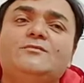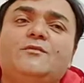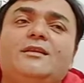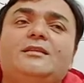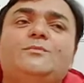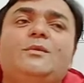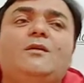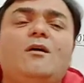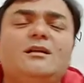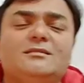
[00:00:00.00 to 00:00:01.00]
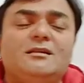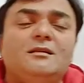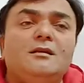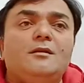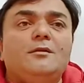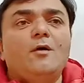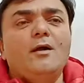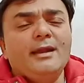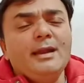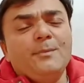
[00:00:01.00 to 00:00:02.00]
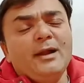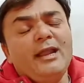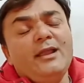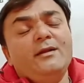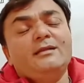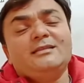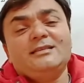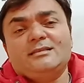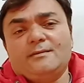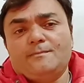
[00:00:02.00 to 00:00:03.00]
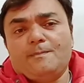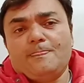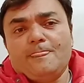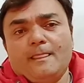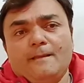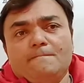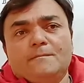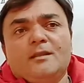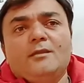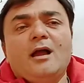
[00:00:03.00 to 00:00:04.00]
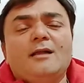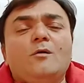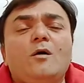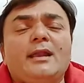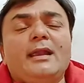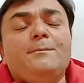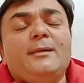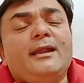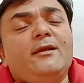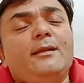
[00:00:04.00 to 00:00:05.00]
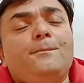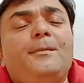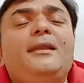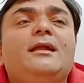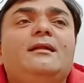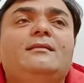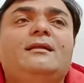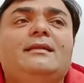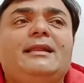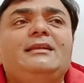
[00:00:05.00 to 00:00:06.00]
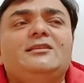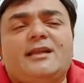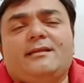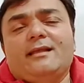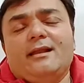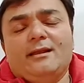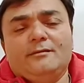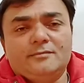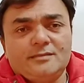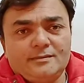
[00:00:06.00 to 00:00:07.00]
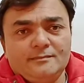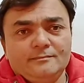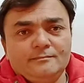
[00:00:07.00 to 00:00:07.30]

forest because not in a particular system, not in a particular period the trees shed their leaves.